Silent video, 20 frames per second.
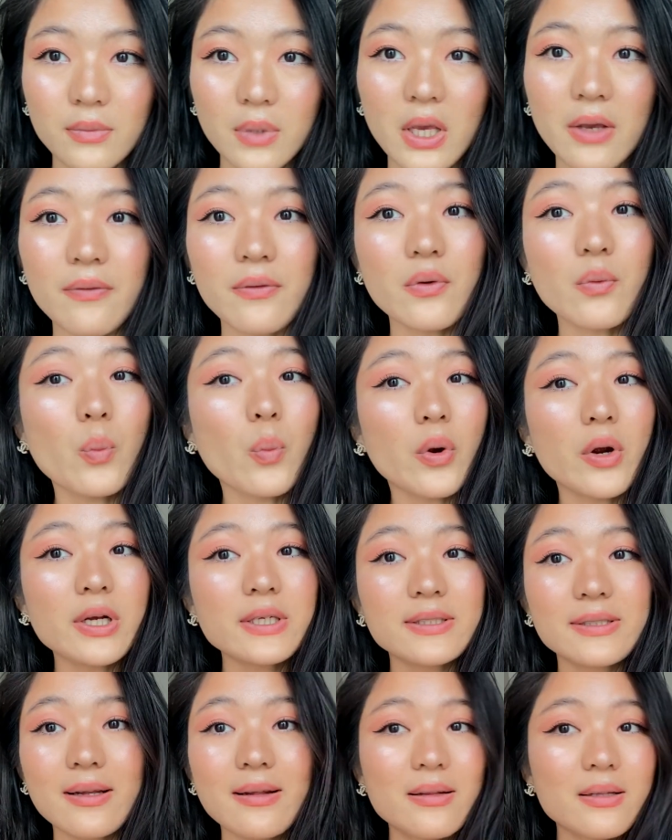If it
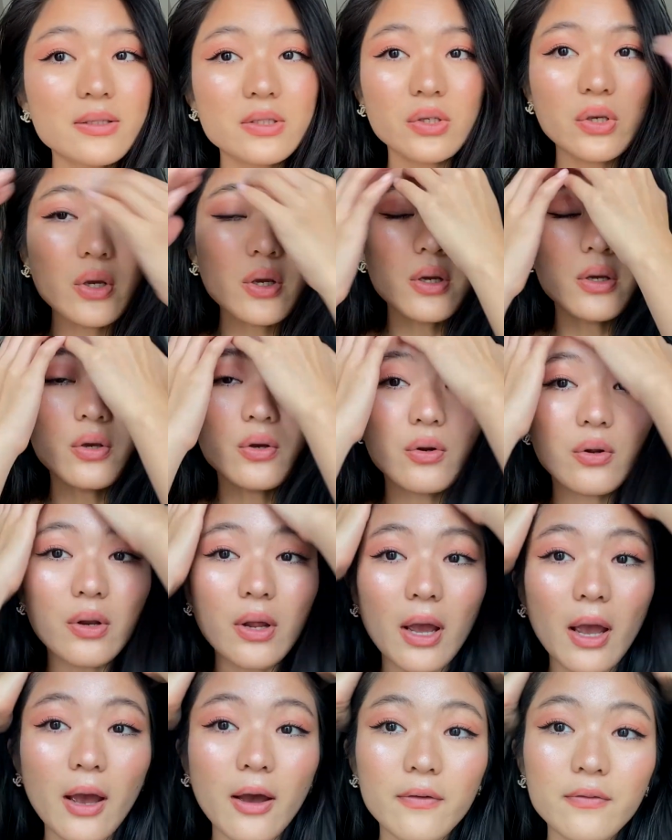works, then it's good. You don't
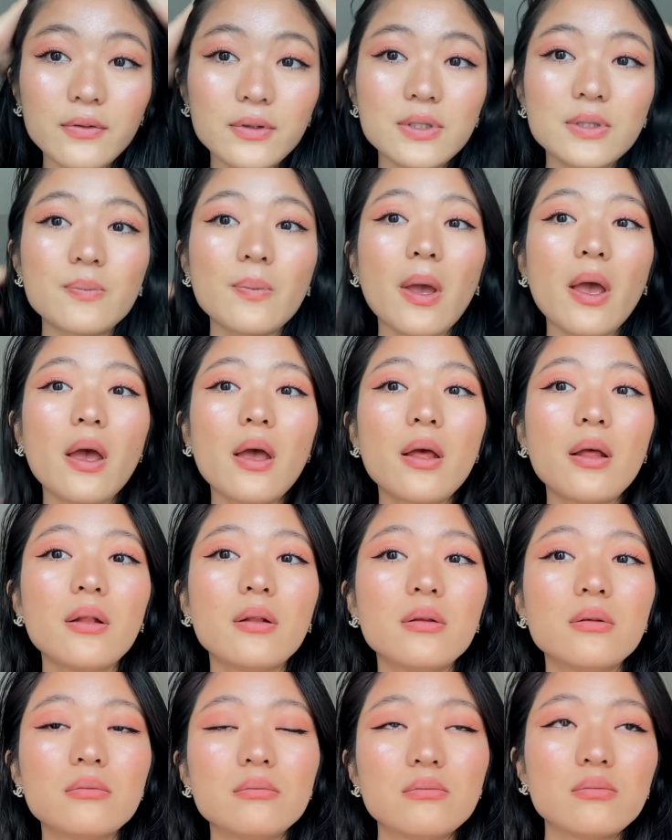have to
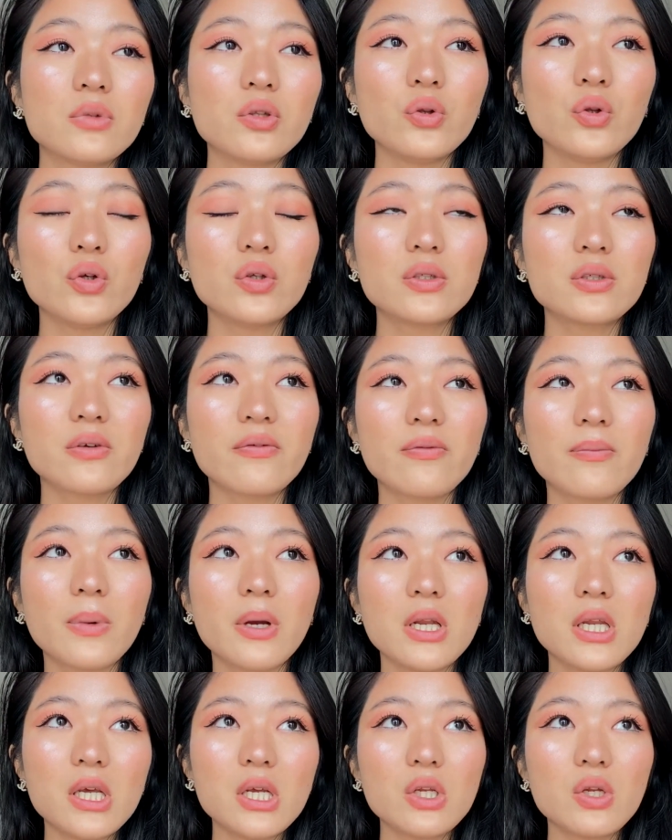spend lots of
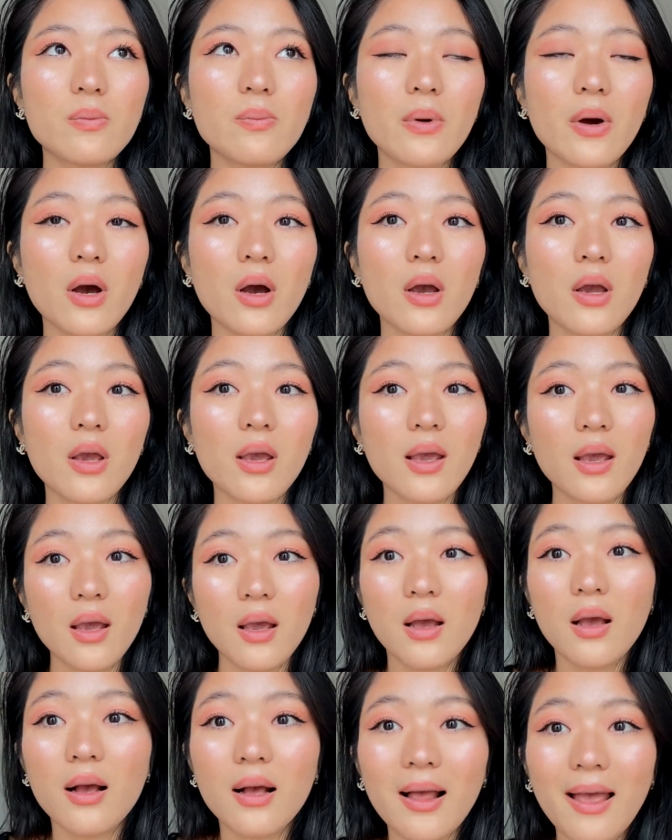money to buy
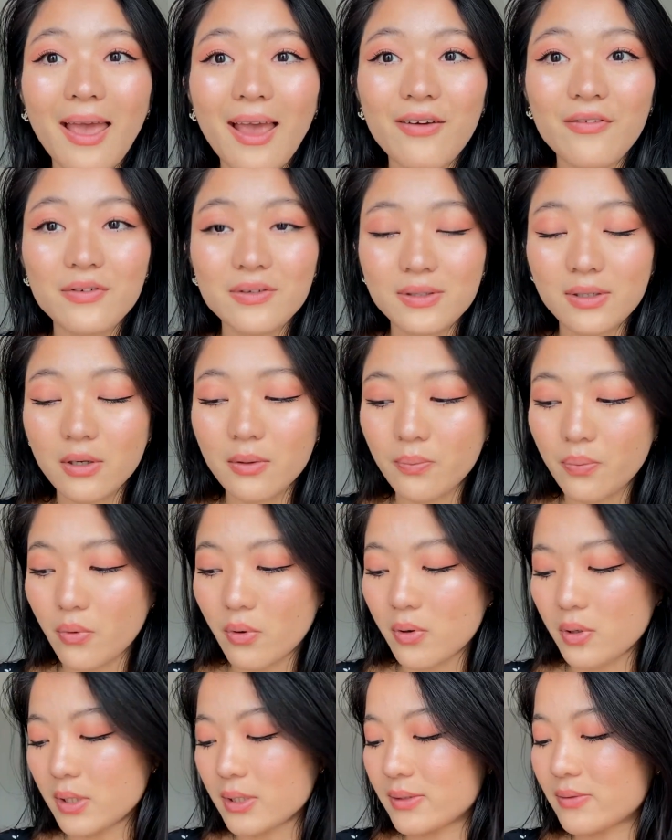every single
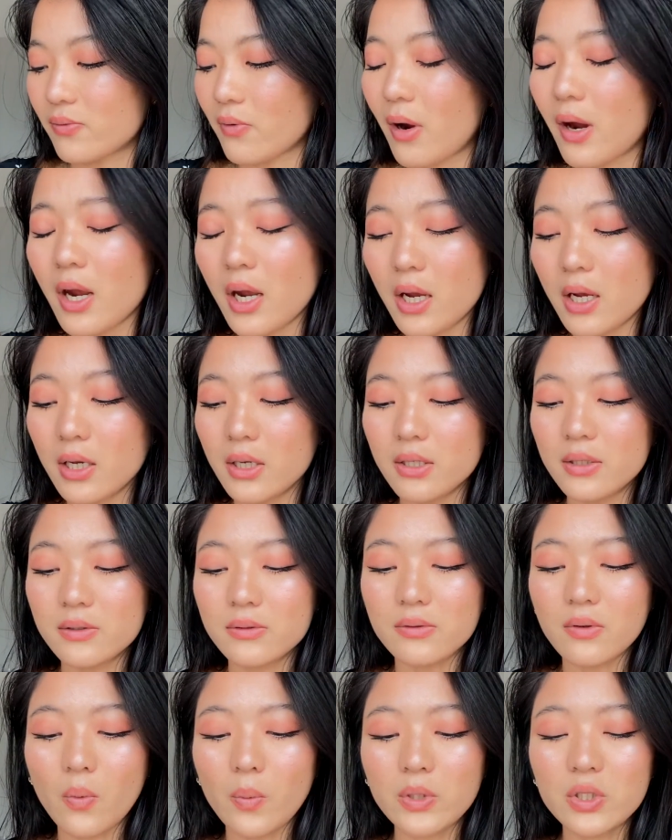product, right?
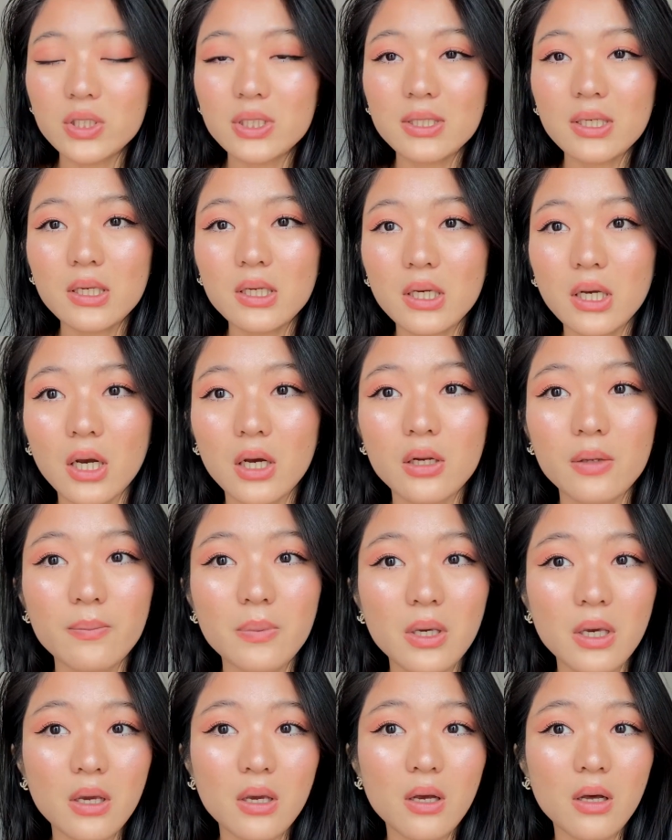So we're just gonna kind of
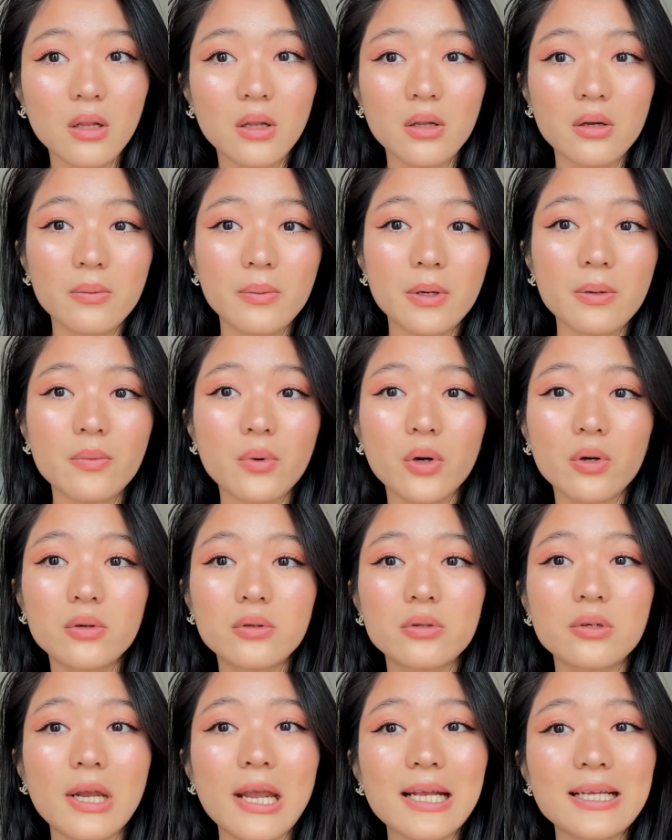be a little bit more
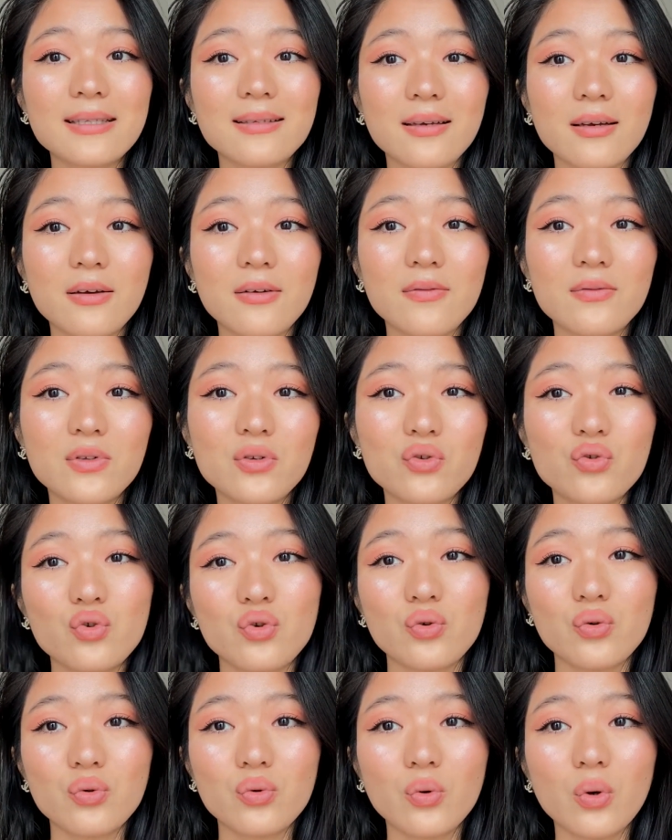creative to
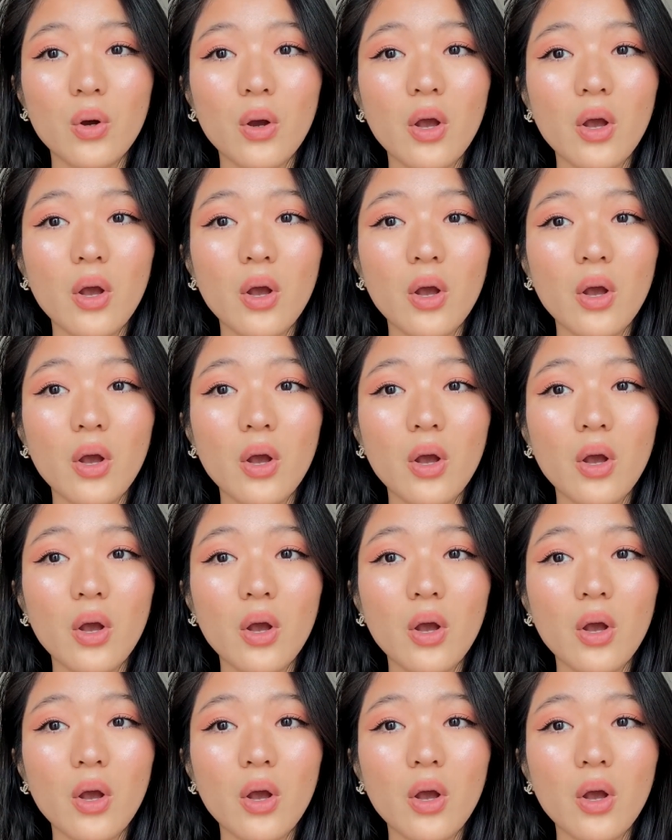do